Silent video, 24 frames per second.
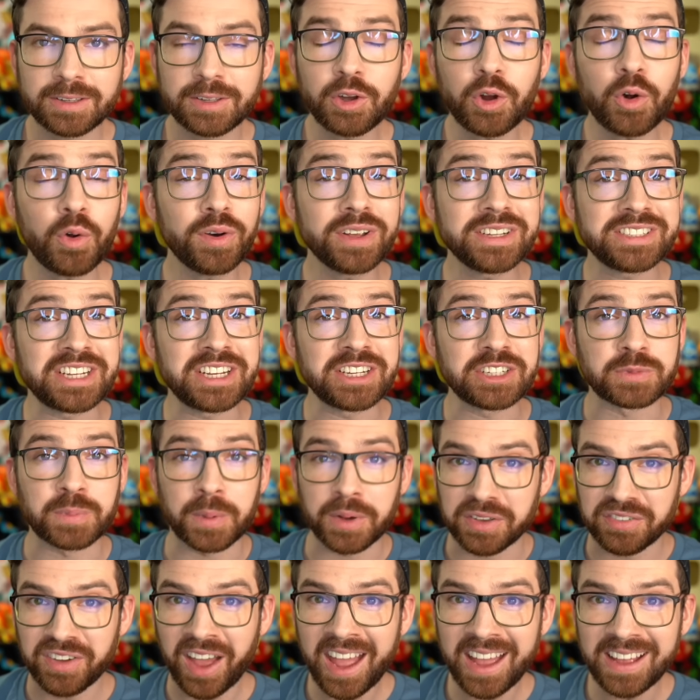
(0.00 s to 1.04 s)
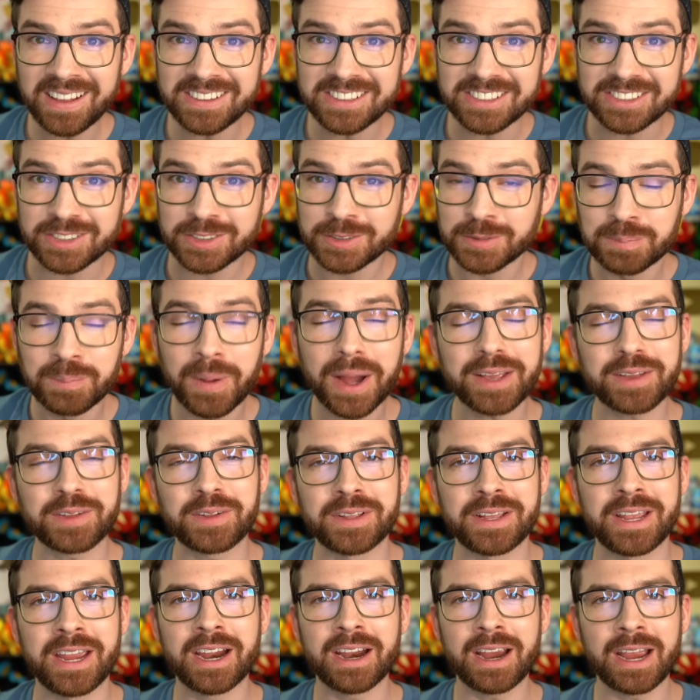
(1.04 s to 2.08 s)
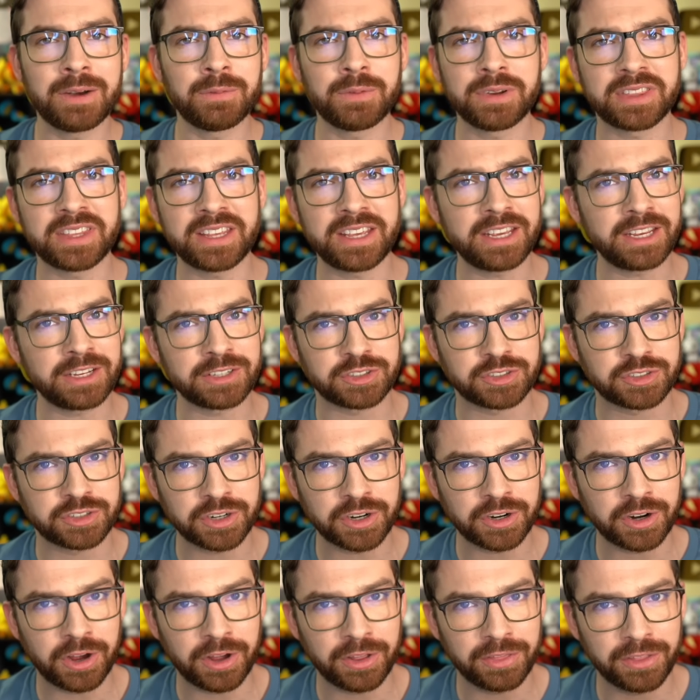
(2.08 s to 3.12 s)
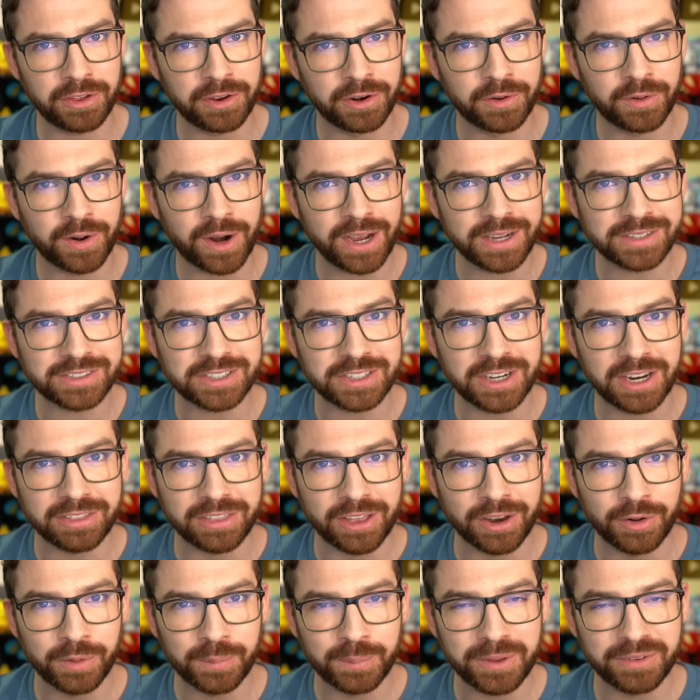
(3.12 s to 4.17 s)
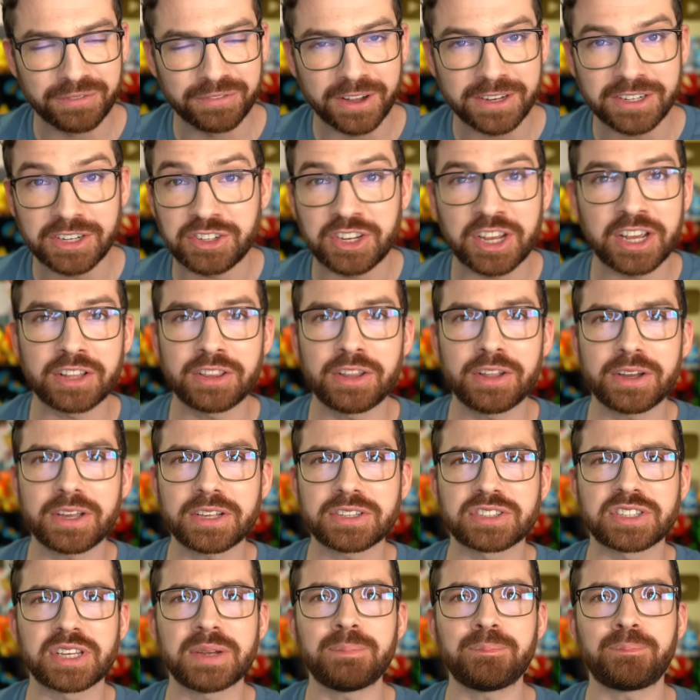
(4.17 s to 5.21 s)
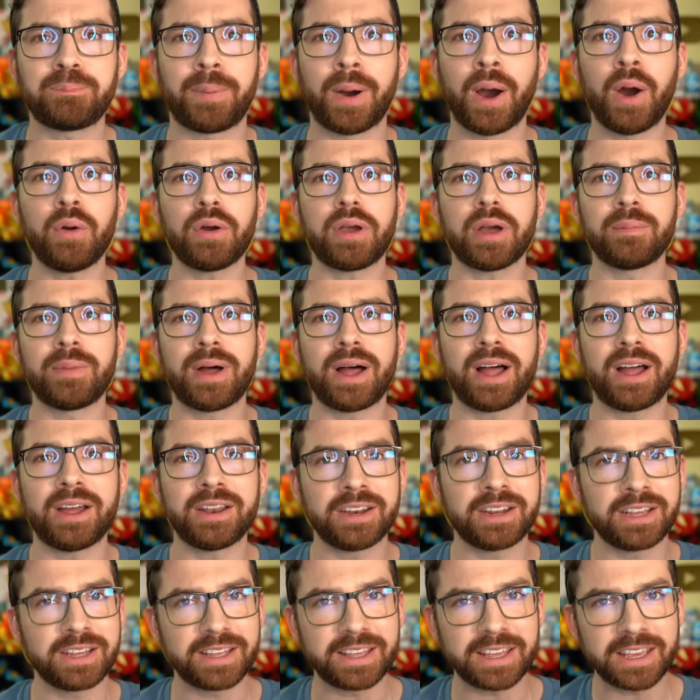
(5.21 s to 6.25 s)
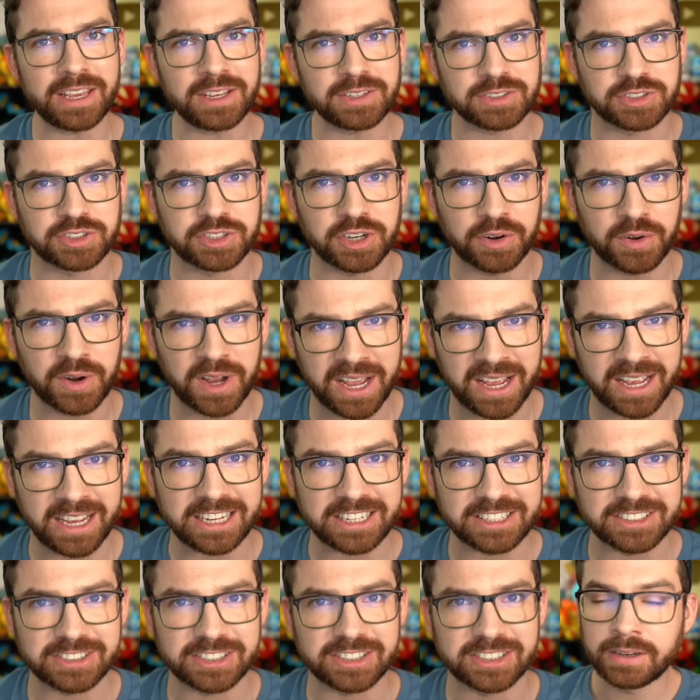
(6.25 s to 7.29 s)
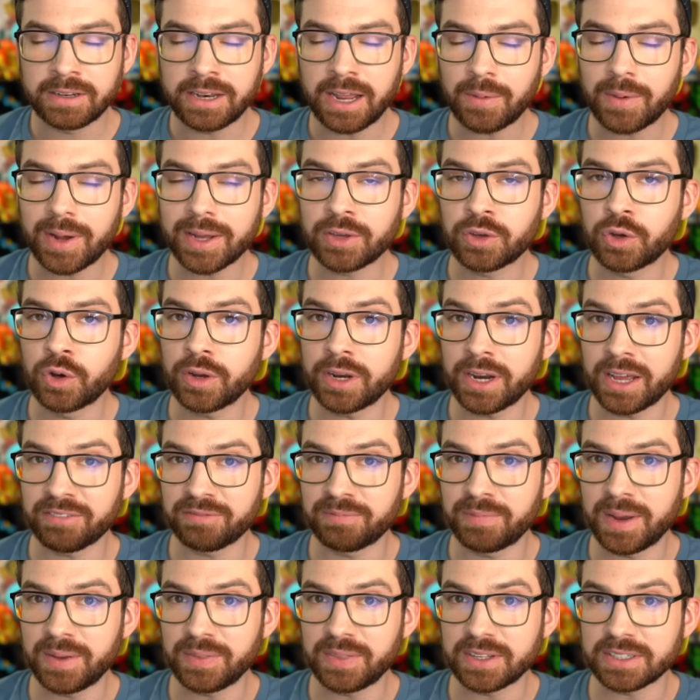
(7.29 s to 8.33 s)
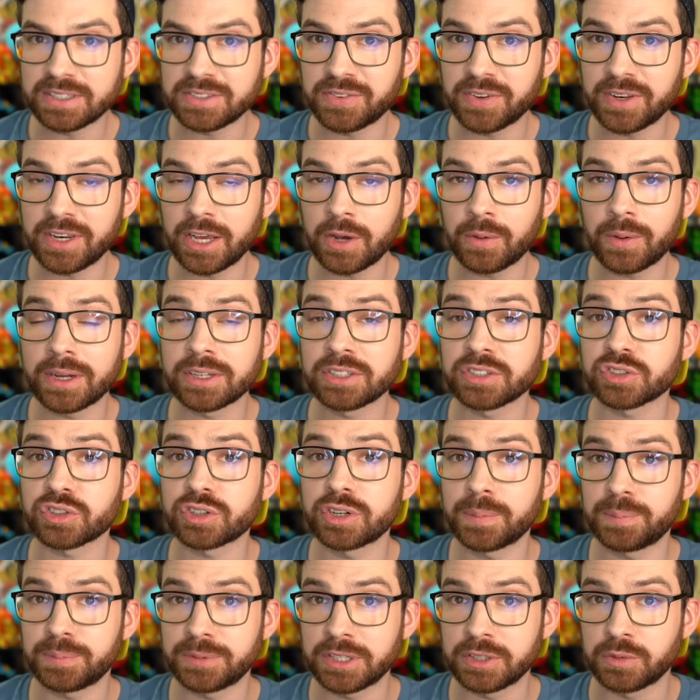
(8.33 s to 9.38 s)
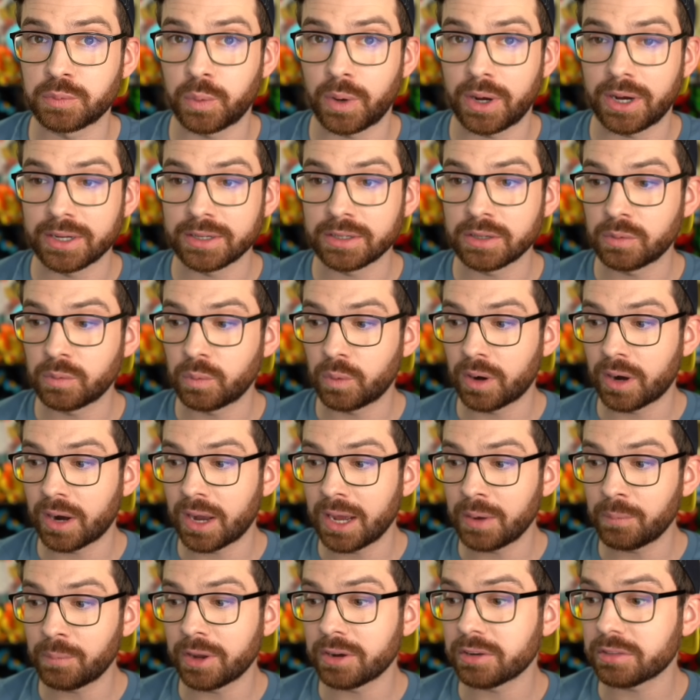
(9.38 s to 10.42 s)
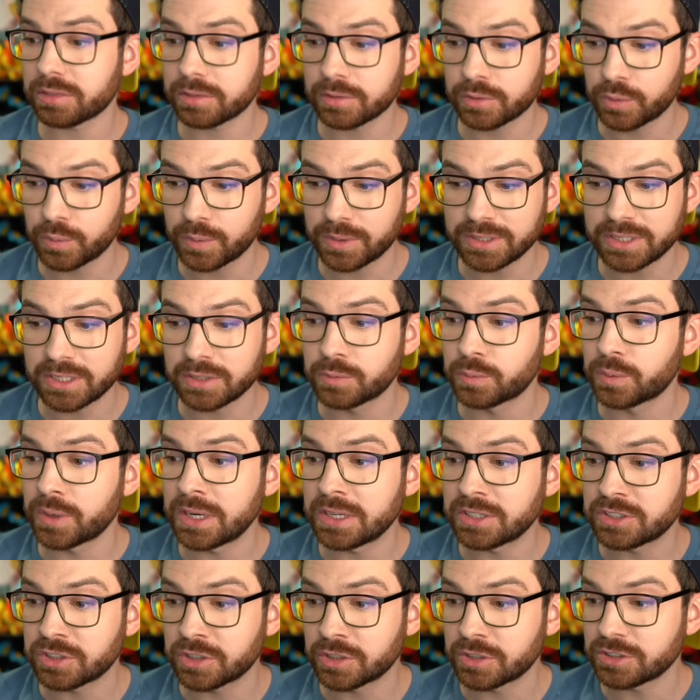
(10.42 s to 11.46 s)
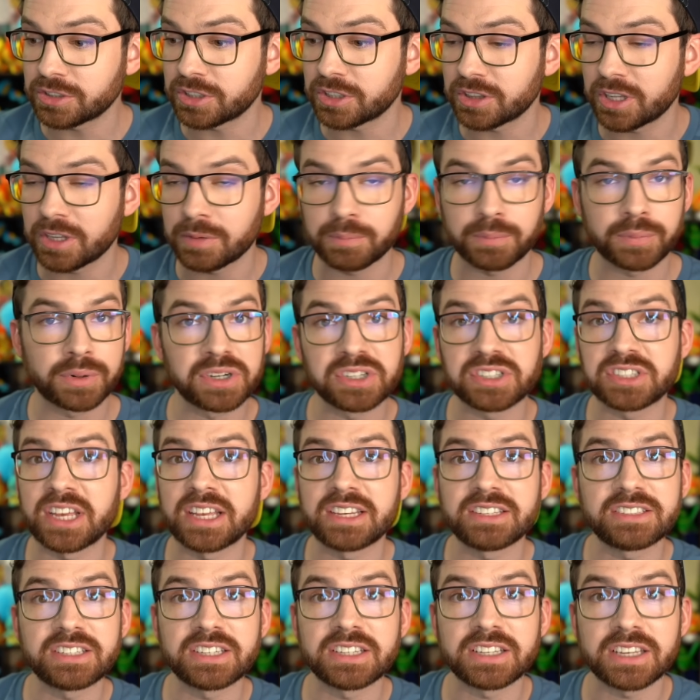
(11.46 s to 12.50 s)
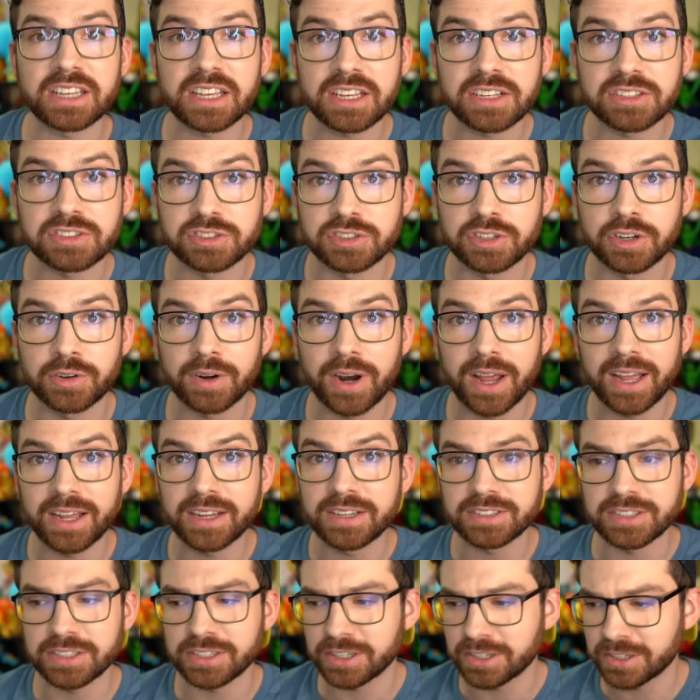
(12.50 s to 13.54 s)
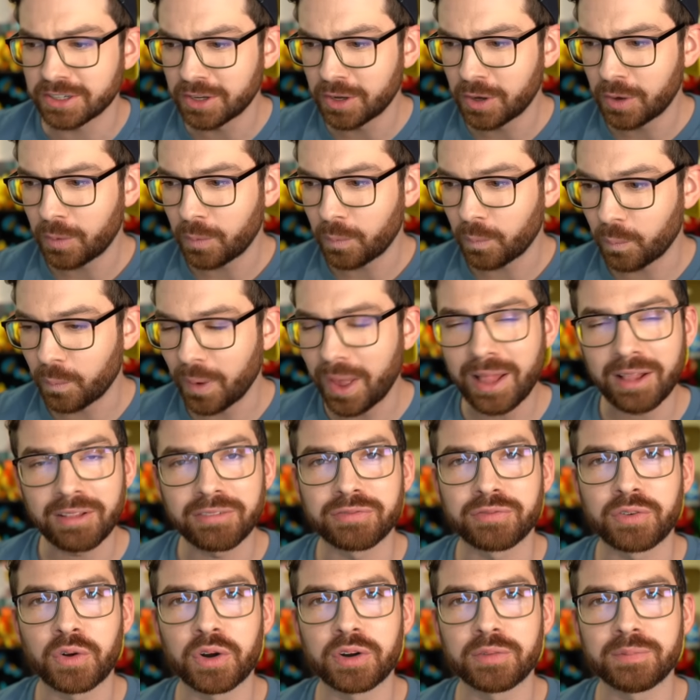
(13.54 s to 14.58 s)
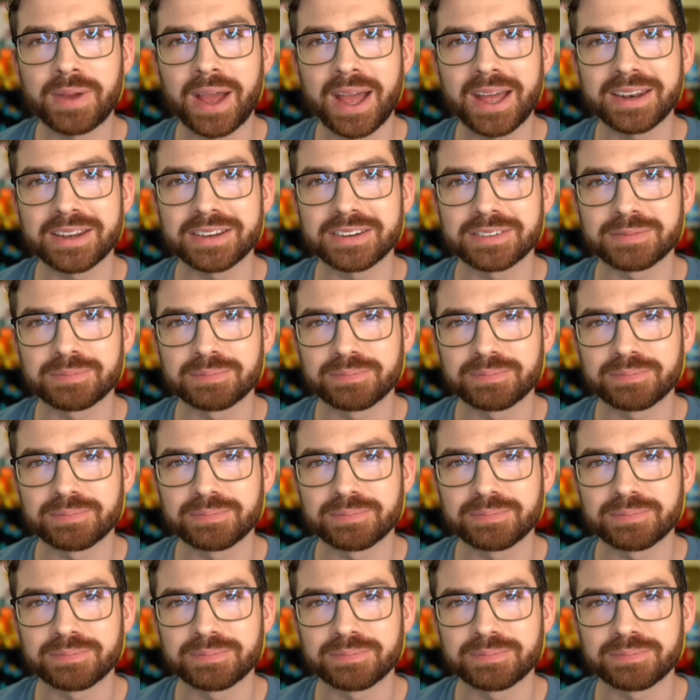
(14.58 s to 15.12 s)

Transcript: Greetings, Pokevans! Michael here, and with Easter on the horizon, I thought it would be fun to take a look at some Pokemon Easter eggs. Now, I could have made this video a scripted one, where I went through and did research and then presented Easter eggs in a well-formatted